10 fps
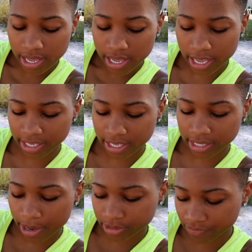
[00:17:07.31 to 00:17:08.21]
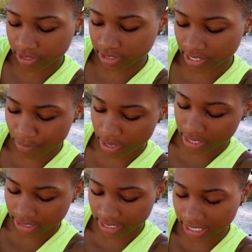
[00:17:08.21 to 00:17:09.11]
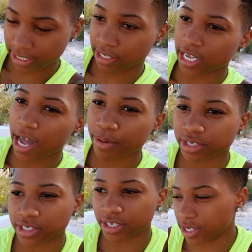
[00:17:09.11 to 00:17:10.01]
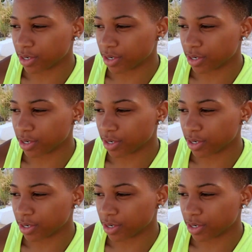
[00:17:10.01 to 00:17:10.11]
And that was the first time me and Lex actually hung out with each other.